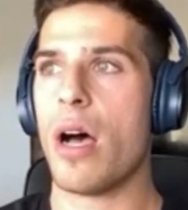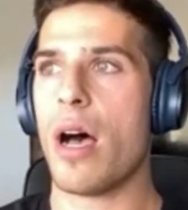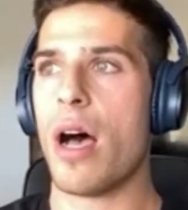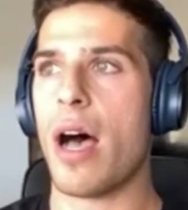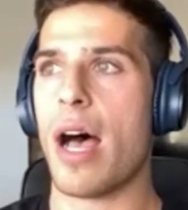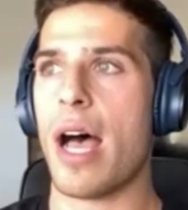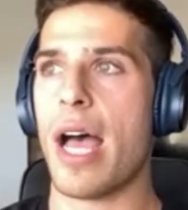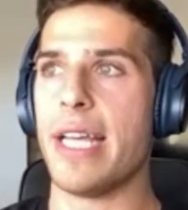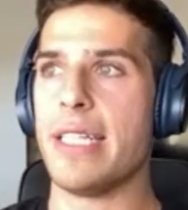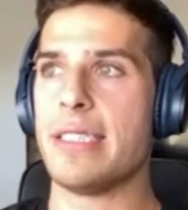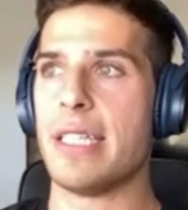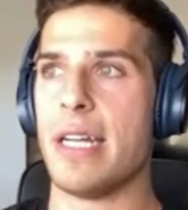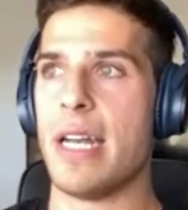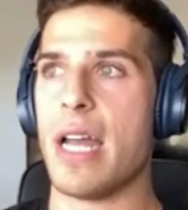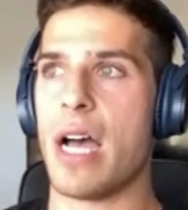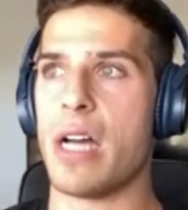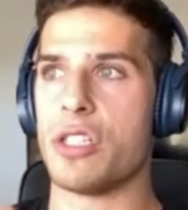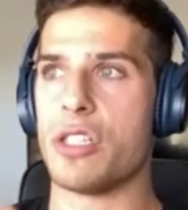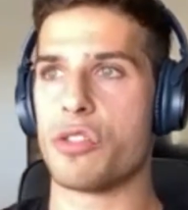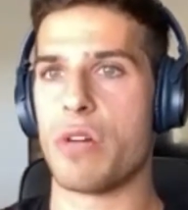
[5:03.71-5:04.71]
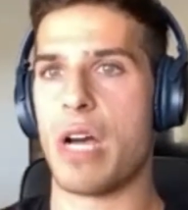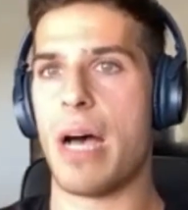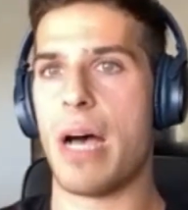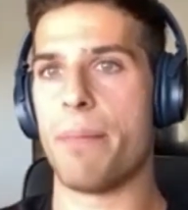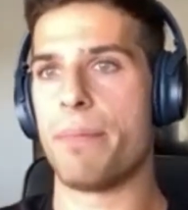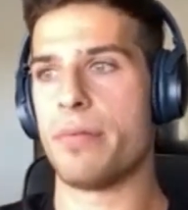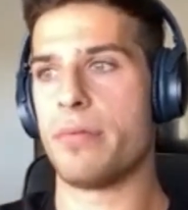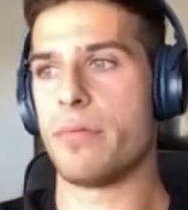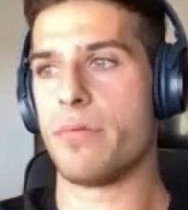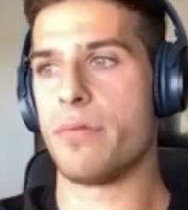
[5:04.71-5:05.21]
I did not drop
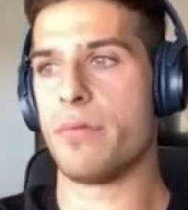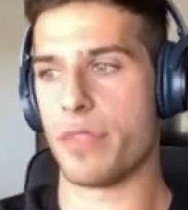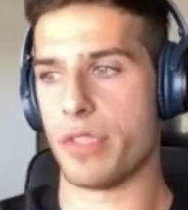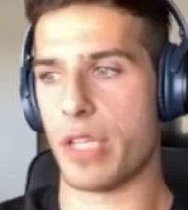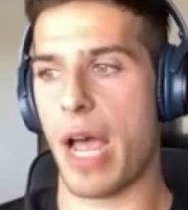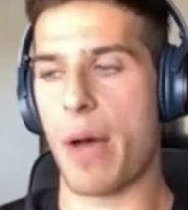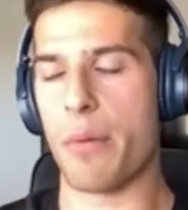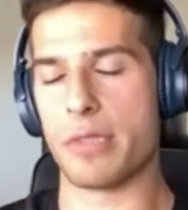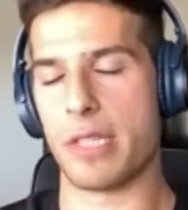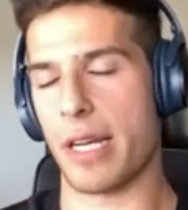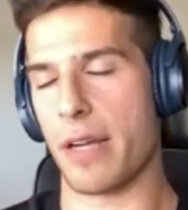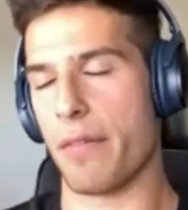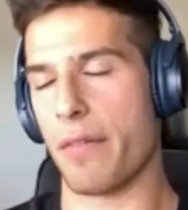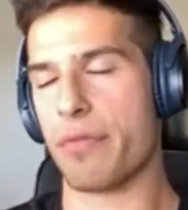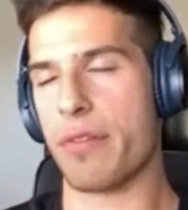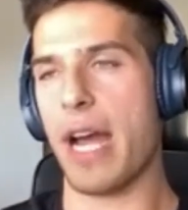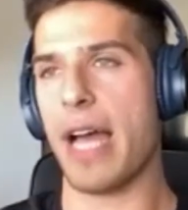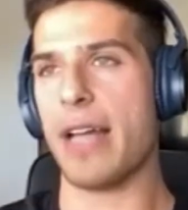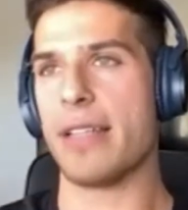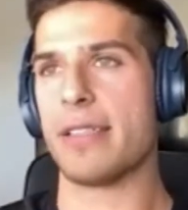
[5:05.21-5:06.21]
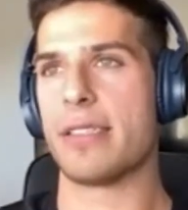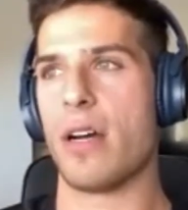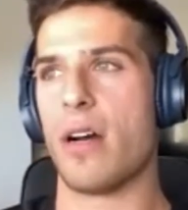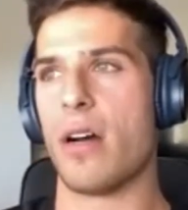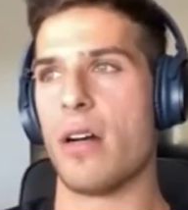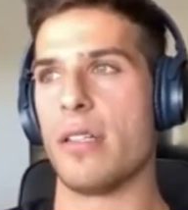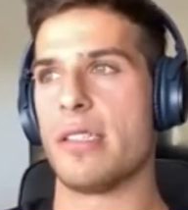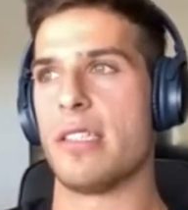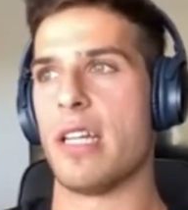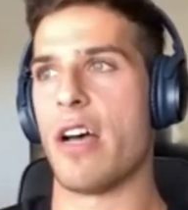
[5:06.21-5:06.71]
for, I was like a frat
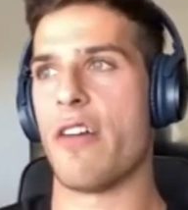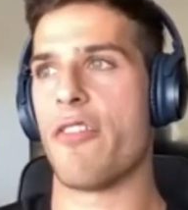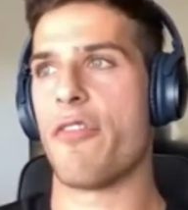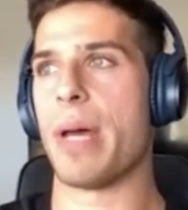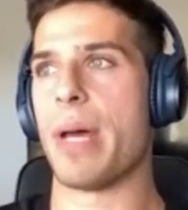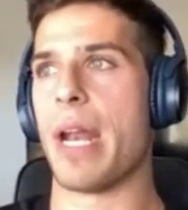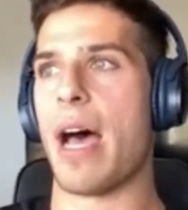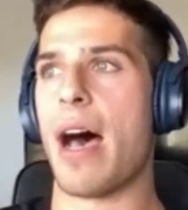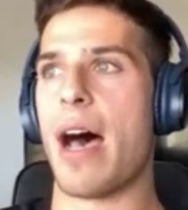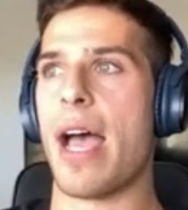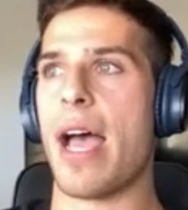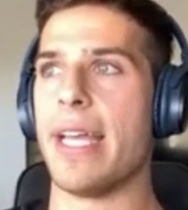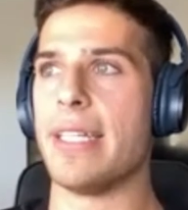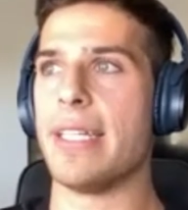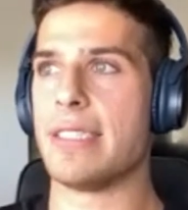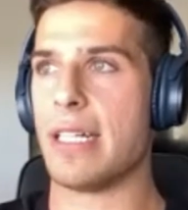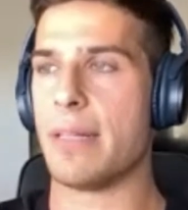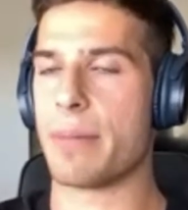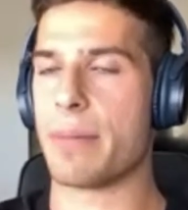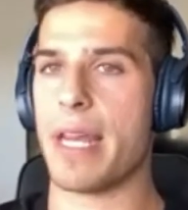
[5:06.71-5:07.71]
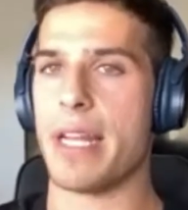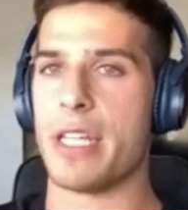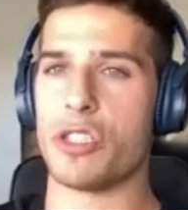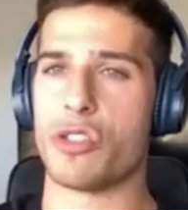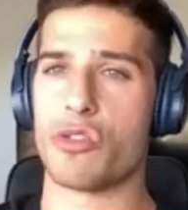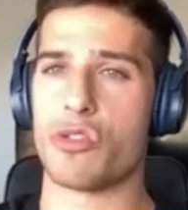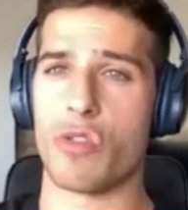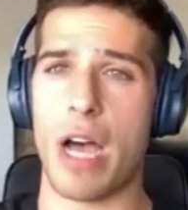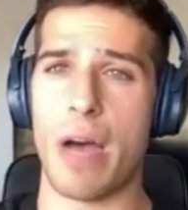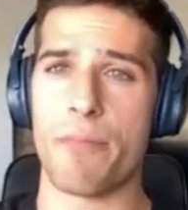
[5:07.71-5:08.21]
star and stuff, but I ended up getting
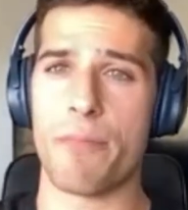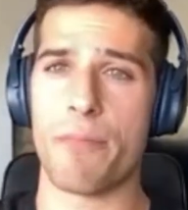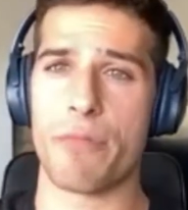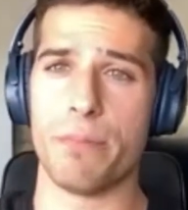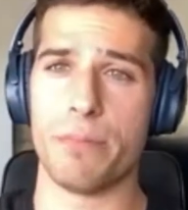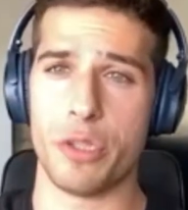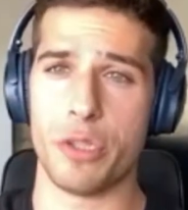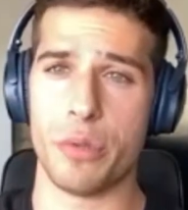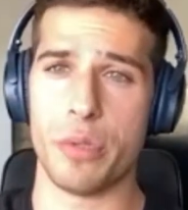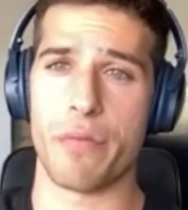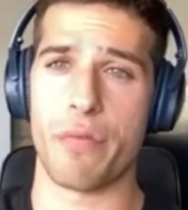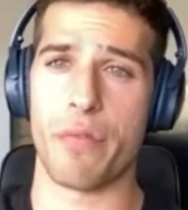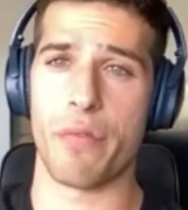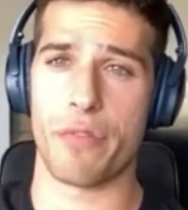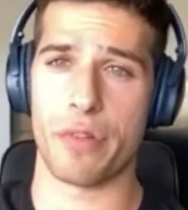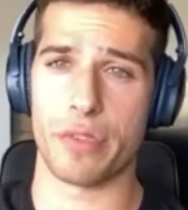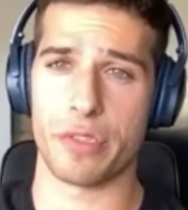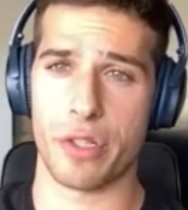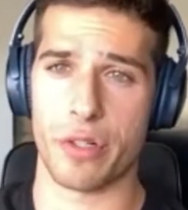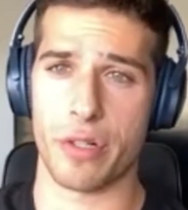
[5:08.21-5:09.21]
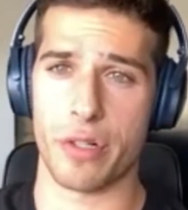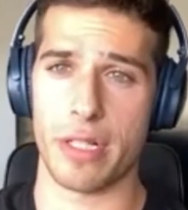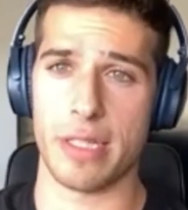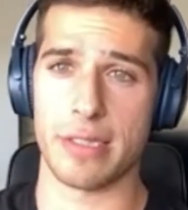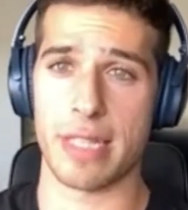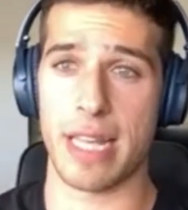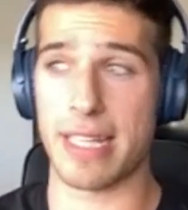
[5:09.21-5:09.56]
dropped from 2 different fraternities.